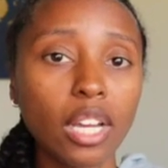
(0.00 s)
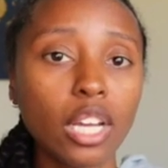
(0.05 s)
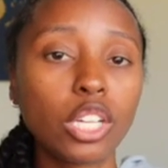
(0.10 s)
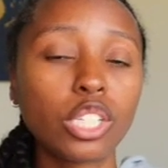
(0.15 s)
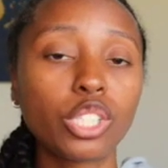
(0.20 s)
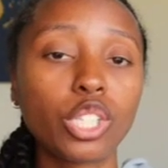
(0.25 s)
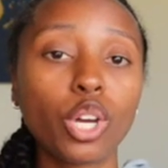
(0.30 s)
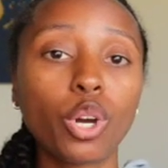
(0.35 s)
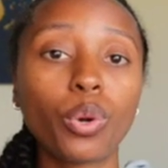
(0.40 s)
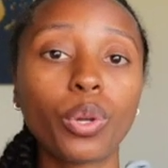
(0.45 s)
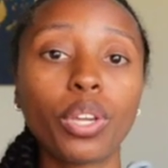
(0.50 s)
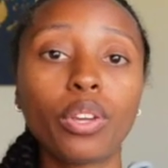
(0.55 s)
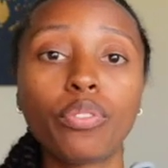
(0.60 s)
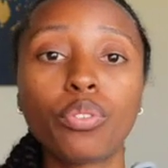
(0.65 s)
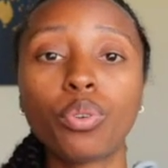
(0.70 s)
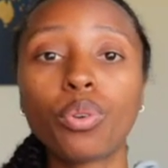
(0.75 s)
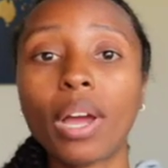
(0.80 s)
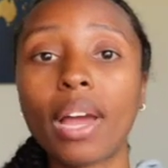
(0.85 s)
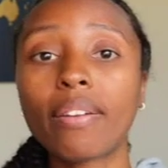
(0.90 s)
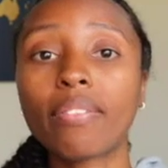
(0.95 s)
So if
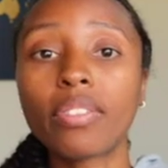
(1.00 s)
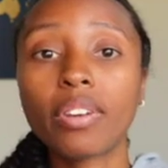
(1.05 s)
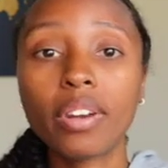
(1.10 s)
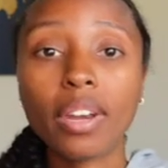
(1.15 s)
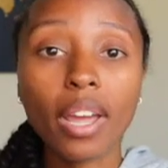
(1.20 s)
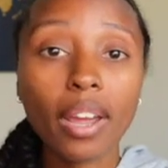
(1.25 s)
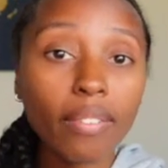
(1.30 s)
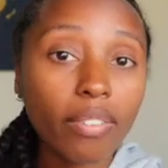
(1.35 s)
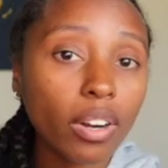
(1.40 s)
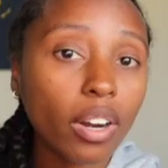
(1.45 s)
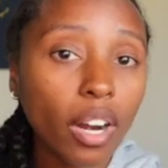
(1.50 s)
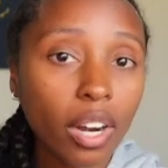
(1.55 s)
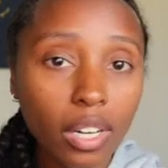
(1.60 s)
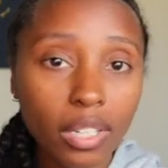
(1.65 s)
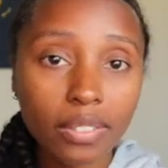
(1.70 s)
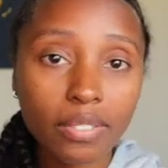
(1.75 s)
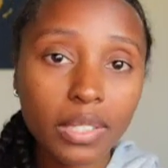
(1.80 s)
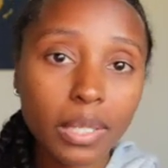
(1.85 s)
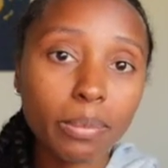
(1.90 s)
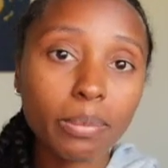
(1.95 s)
you have never heard
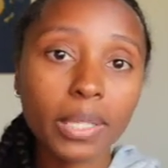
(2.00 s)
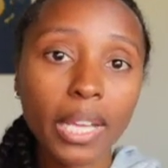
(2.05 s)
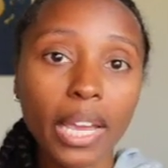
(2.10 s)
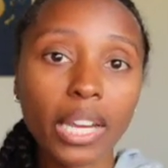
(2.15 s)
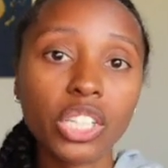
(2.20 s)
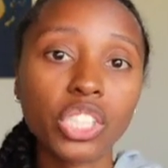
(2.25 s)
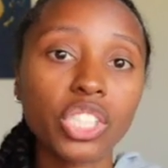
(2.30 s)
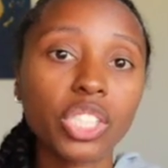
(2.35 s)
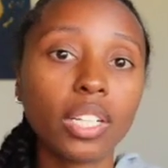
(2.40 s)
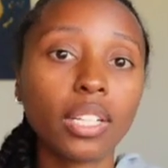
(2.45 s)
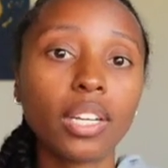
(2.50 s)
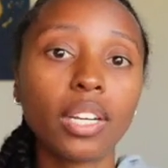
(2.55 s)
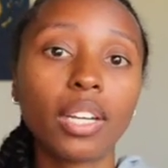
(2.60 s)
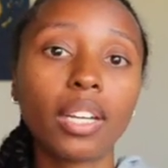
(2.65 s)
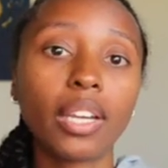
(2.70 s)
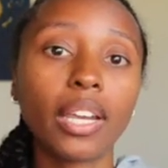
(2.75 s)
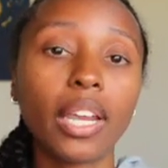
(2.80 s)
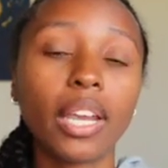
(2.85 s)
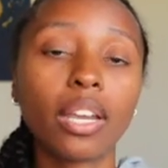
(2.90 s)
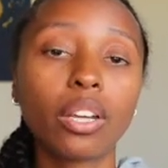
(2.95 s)
of Temptation
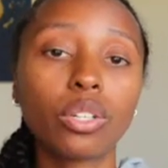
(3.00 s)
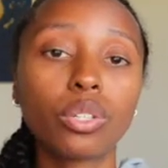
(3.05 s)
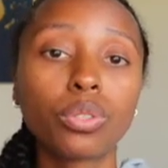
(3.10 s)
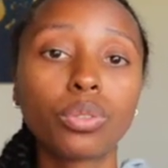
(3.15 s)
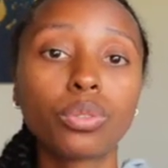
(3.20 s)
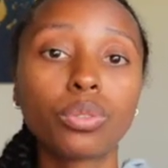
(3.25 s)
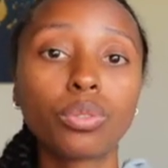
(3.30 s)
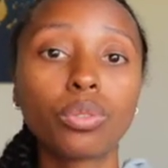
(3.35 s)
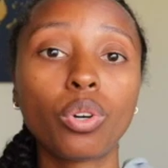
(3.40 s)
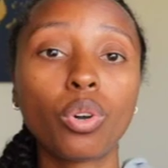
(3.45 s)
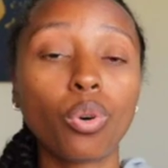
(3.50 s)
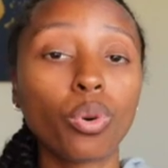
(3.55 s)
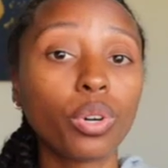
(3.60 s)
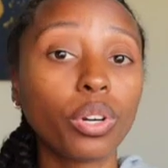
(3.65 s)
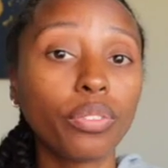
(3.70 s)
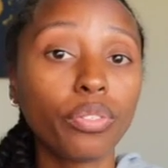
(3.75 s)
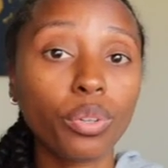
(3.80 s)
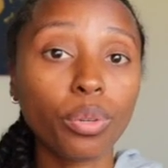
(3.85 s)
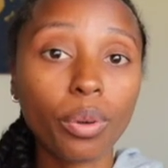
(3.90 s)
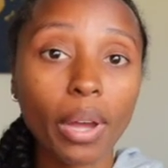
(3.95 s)
in Cancun, or
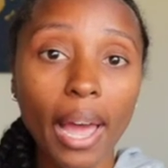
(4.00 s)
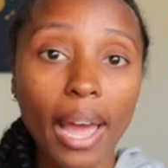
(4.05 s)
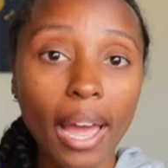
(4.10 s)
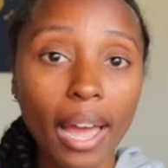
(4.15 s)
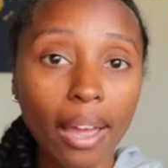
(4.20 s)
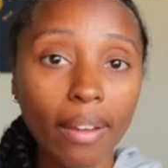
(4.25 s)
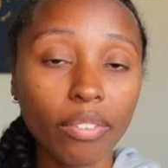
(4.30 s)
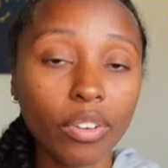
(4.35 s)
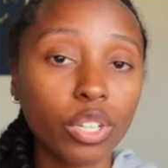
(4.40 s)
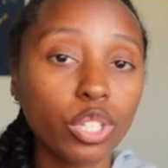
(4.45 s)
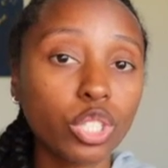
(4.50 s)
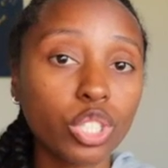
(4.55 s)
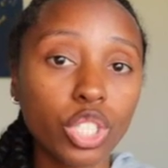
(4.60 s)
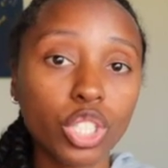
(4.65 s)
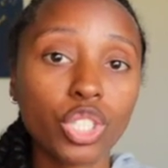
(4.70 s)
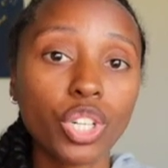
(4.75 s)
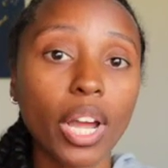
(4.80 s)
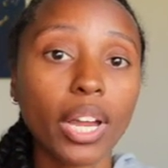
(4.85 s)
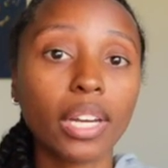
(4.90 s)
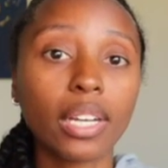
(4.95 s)
if you have and you're
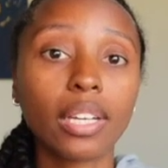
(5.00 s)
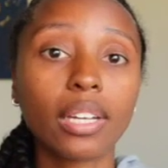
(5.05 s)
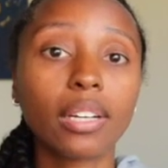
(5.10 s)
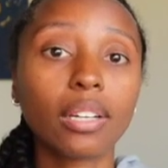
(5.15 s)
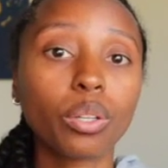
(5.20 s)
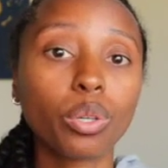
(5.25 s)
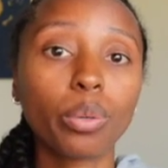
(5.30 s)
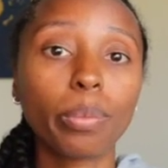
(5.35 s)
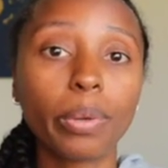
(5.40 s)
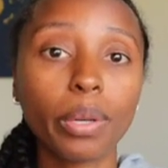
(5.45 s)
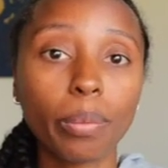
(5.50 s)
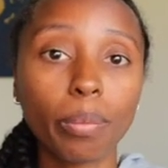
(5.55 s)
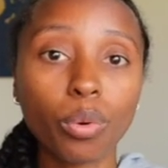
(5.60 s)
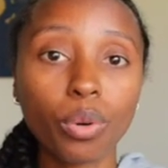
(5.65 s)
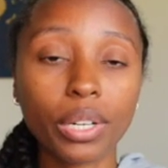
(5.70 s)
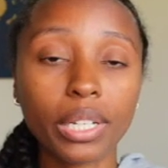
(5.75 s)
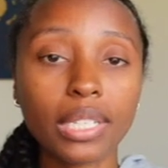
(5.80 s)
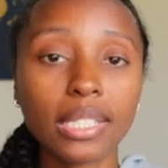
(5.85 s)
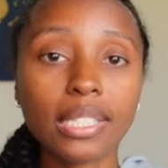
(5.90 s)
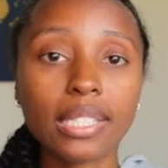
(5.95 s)
just trying to get a little bit
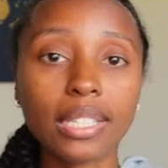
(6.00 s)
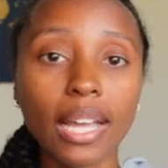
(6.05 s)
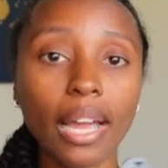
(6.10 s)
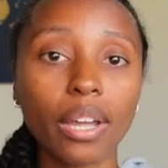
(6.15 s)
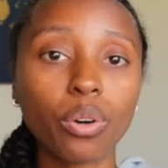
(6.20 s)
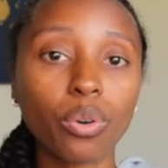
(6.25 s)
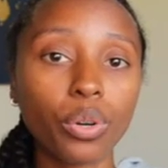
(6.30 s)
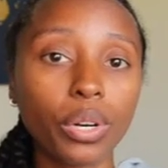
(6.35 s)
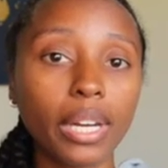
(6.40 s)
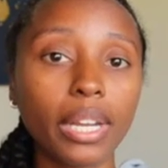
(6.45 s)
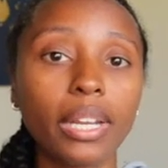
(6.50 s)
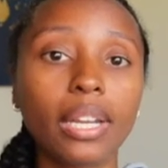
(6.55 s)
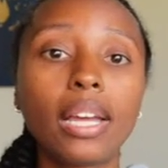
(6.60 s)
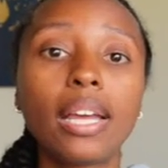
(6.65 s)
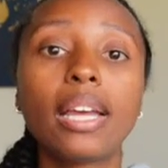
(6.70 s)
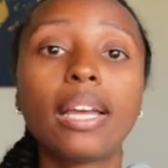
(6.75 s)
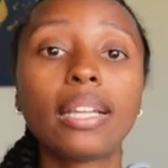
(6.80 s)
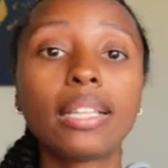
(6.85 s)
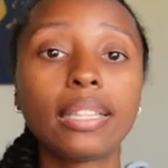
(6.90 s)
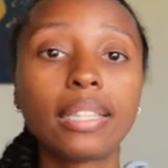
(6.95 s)
more insight on it,
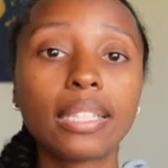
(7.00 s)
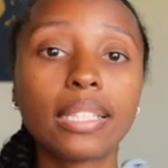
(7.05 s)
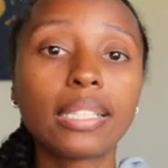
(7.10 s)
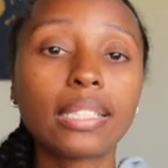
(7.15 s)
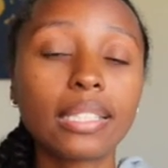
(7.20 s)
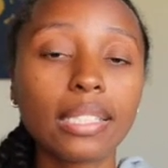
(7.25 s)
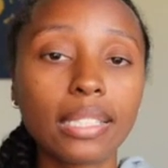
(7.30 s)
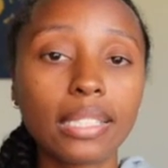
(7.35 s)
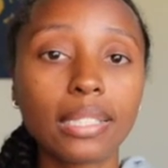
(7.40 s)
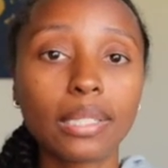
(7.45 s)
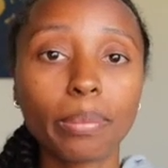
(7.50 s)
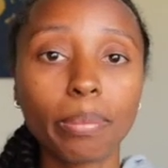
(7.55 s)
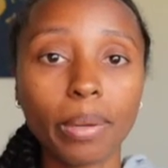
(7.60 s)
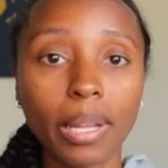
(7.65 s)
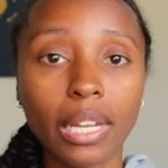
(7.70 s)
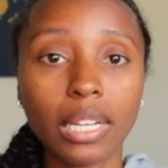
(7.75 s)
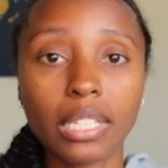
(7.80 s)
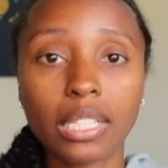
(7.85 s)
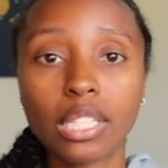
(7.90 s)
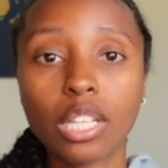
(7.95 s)
this is the
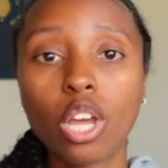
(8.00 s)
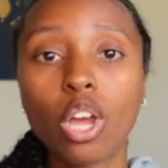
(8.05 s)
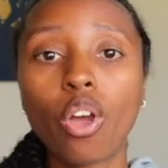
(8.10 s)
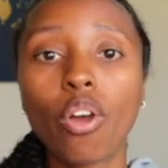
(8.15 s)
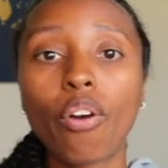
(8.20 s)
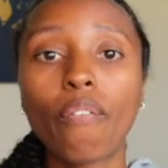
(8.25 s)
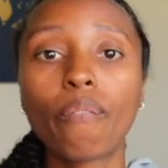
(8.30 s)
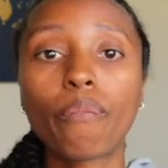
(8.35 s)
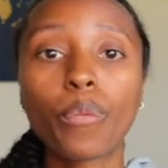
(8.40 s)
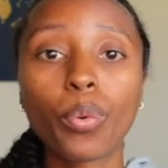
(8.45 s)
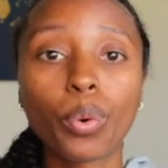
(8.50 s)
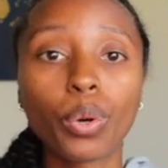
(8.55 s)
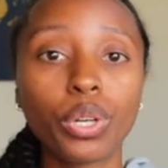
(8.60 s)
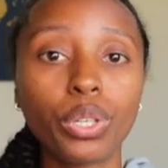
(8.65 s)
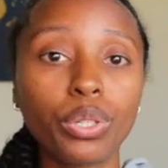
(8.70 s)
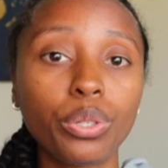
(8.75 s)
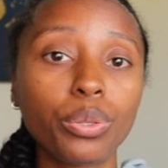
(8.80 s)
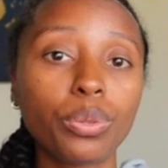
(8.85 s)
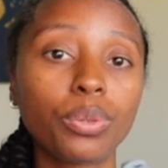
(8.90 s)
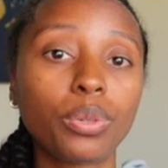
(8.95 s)
place for
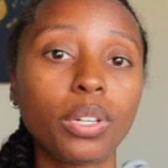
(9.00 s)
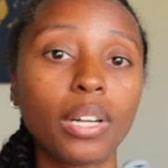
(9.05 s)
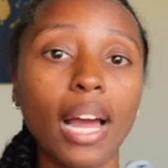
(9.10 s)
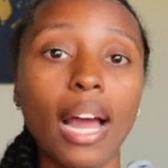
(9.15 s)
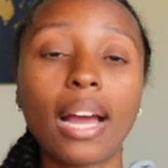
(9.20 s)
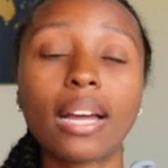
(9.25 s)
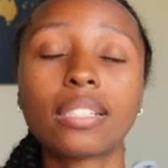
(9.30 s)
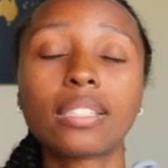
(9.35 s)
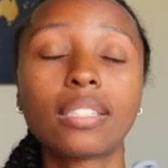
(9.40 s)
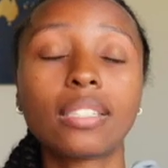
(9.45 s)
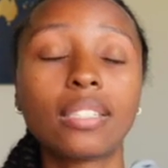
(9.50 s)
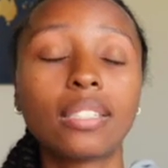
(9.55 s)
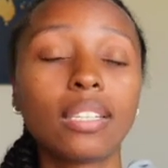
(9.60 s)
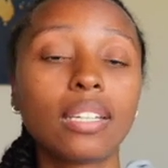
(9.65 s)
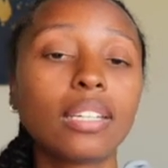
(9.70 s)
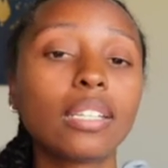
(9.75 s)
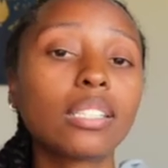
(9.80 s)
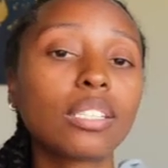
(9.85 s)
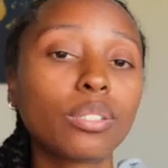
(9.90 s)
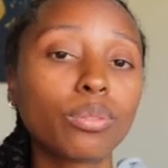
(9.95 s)
you guys.
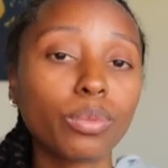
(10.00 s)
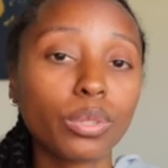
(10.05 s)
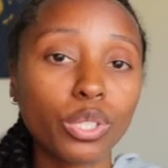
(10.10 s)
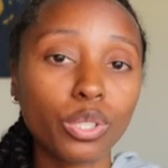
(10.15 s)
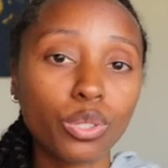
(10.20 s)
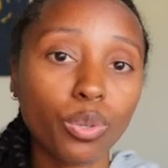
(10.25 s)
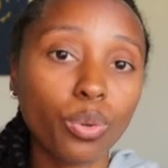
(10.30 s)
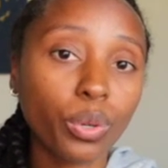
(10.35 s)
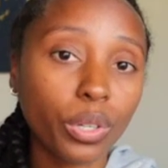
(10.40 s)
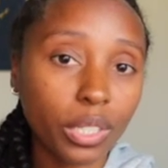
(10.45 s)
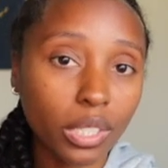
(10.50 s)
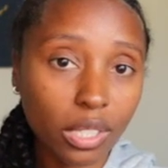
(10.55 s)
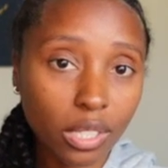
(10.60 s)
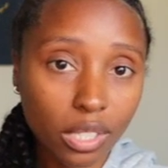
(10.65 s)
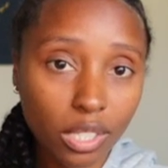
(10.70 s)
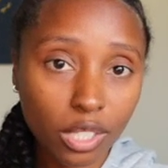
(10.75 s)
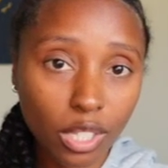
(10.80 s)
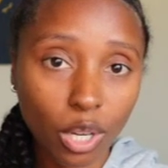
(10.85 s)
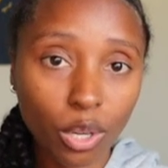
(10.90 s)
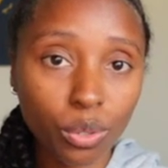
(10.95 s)
This resort
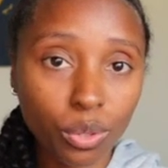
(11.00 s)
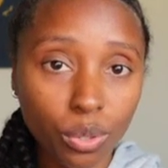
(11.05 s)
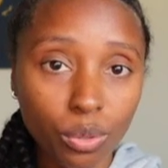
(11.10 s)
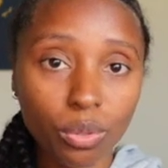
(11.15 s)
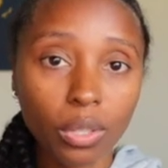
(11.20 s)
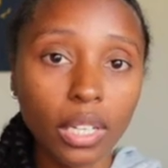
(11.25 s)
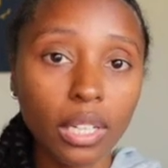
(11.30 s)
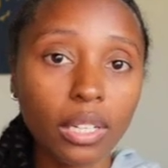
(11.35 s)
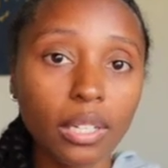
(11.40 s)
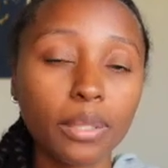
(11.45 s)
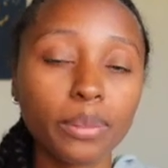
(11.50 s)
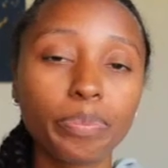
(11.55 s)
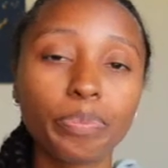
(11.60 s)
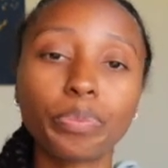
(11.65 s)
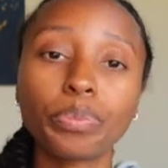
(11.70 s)
is so unique.